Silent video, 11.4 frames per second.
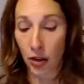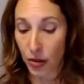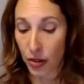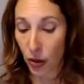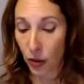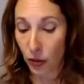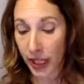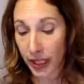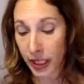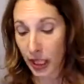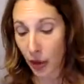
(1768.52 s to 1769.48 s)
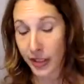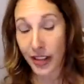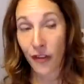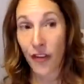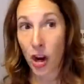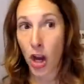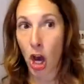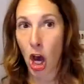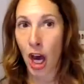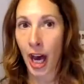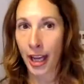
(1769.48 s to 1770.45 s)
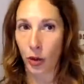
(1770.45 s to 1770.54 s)
So oregano is a very
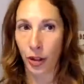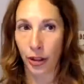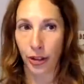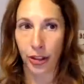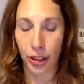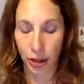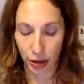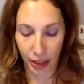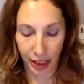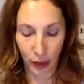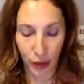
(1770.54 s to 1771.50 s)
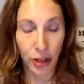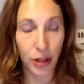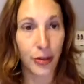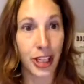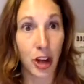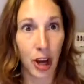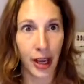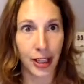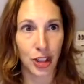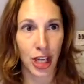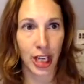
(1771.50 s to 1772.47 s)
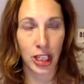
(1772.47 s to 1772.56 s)
hot oil, and you're like, what do you mean hot,
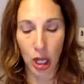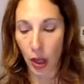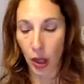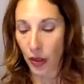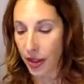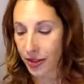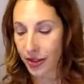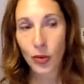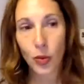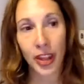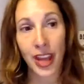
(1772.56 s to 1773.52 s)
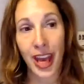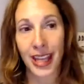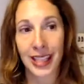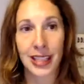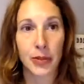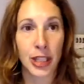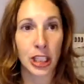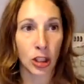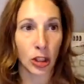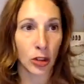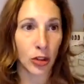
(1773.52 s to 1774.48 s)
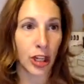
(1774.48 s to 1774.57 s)
Jen? This is one that has to be
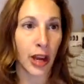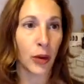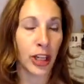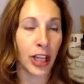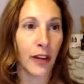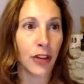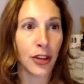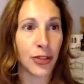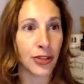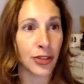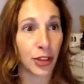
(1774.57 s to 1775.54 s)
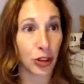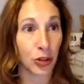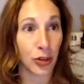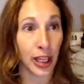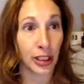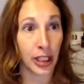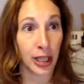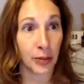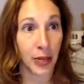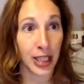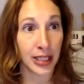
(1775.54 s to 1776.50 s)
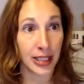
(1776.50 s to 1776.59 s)
diluted. I would never use this directly on
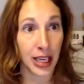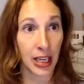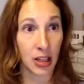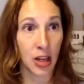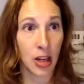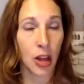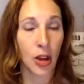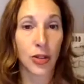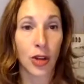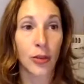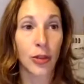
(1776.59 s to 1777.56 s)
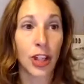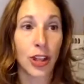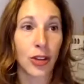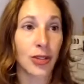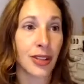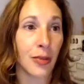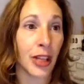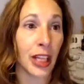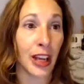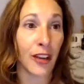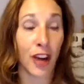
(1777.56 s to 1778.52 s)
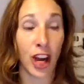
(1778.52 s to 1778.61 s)
my skin. So I'm going to use something
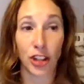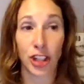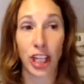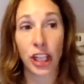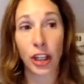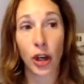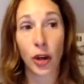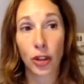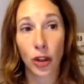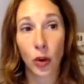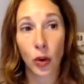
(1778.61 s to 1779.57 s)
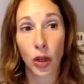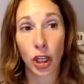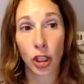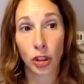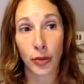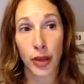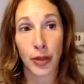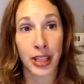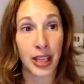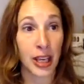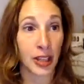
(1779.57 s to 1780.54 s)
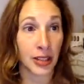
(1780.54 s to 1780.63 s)
like fractionated coconut oil or maybe
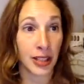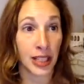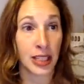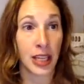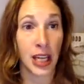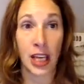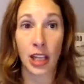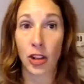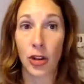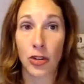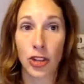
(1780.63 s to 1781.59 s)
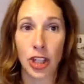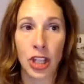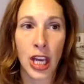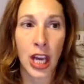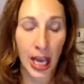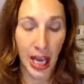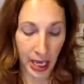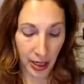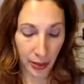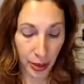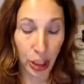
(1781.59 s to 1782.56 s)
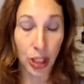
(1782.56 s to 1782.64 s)
the unscented hand lotion, and
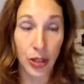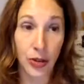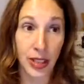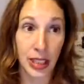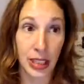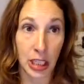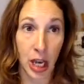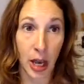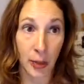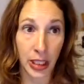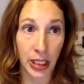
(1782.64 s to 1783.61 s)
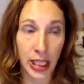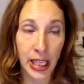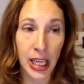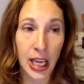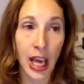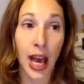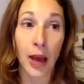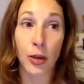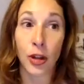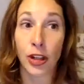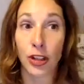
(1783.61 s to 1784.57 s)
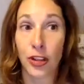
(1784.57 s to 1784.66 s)
I'm going to use this topically. I'm
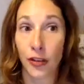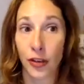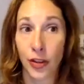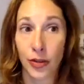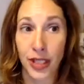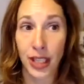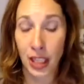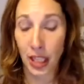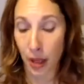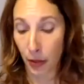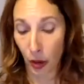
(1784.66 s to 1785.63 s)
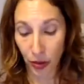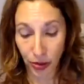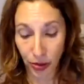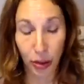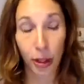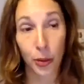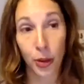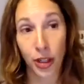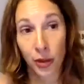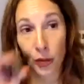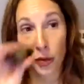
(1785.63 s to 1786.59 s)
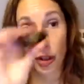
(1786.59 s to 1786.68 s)
going to diffuse it. I'm also going to put it
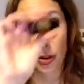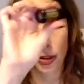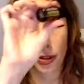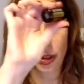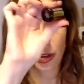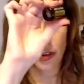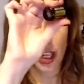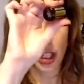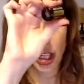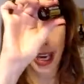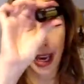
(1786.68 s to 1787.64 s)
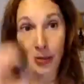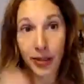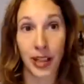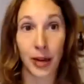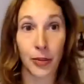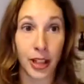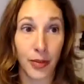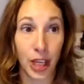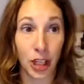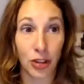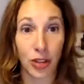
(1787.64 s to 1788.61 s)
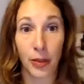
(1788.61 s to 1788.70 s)
in one of those little veggie caps, and I'm going to
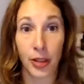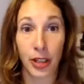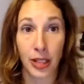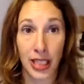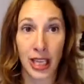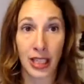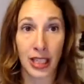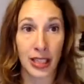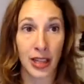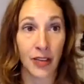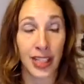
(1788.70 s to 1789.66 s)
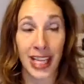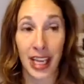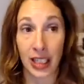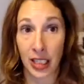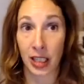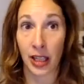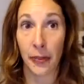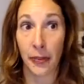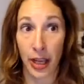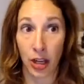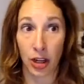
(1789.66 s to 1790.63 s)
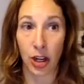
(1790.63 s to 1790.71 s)
make sure I'm going to take this every day until I'm
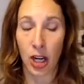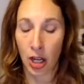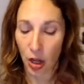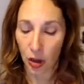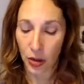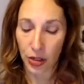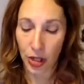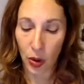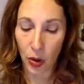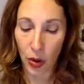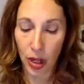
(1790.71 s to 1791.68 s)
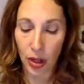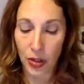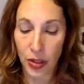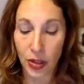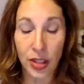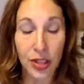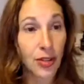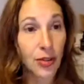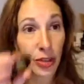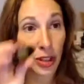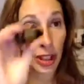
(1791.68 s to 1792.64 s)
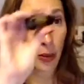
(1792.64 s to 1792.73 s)
better. So So this is really